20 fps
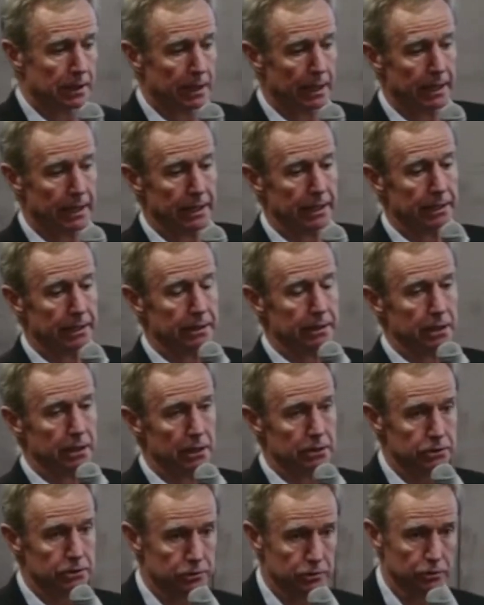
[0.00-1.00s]
a
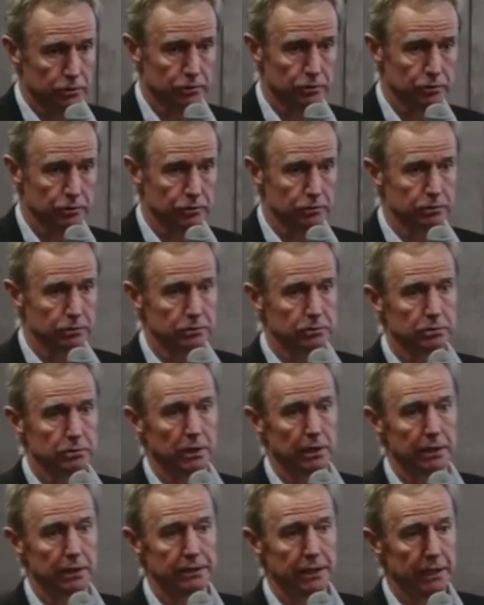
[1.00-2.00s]
school,
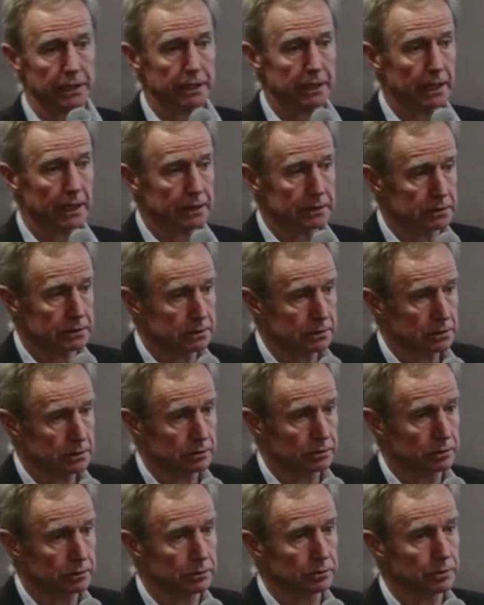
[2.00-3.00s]
a dedicated
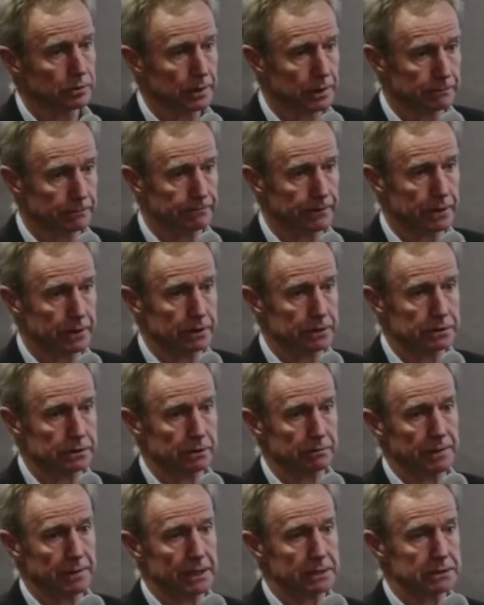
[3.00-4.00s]
school with a focus
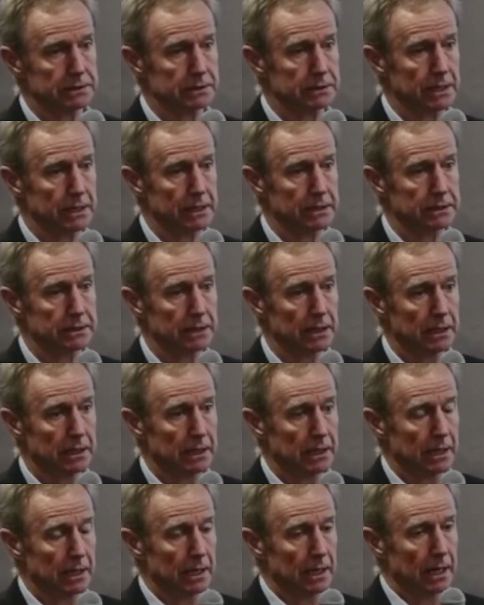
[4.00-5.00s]
on maths and science.
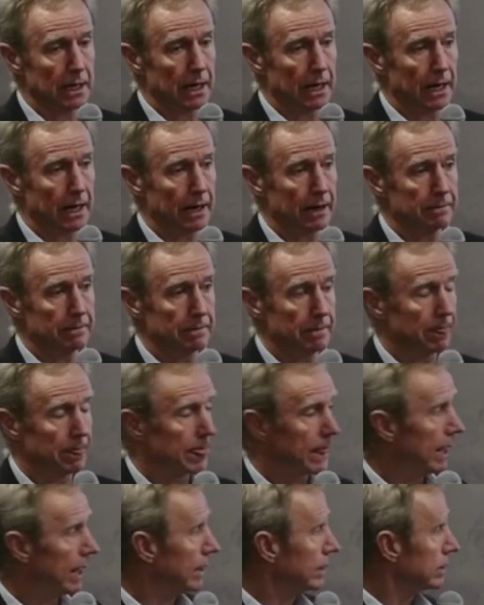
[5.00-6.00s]

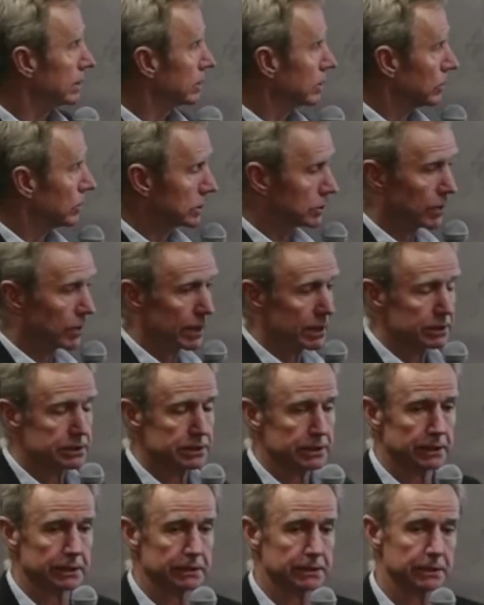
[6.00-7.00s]
And what's quite
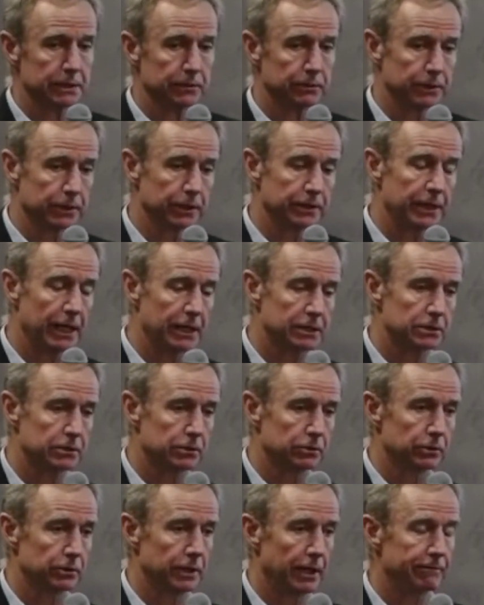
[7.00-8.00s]
interesting is that within that
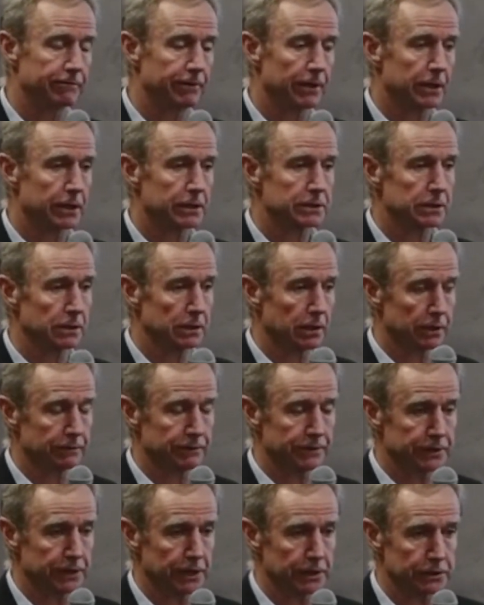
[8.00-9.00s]
school they focus a lot of
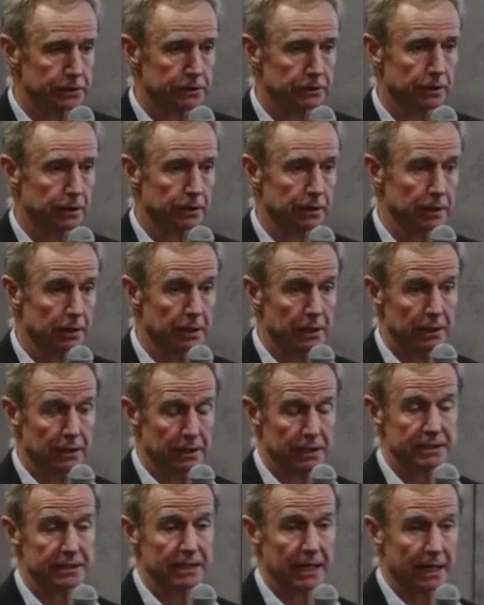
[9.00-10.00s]
attention on
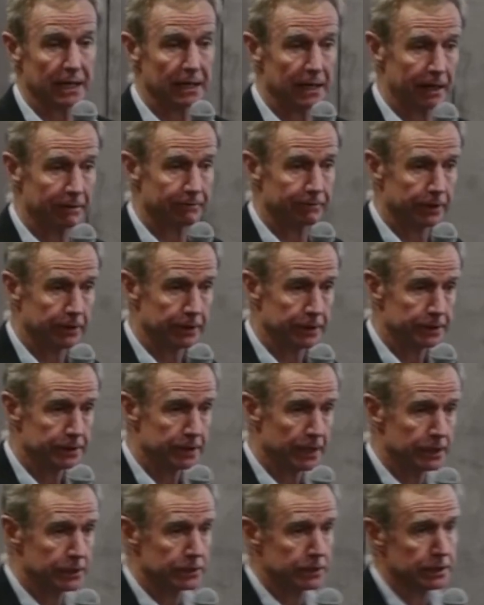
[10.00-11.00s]
things like life
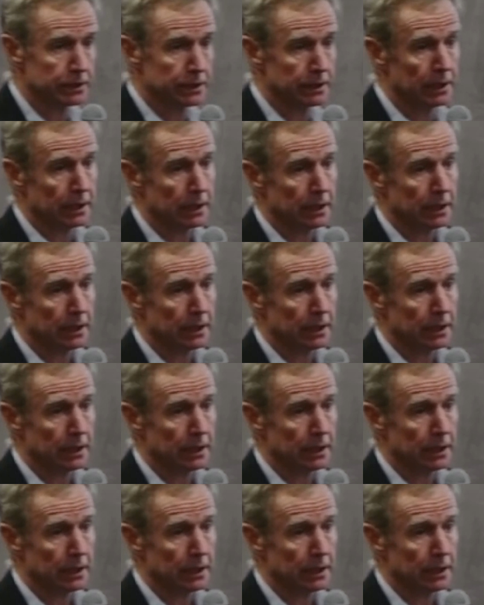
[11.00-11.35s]
orientation,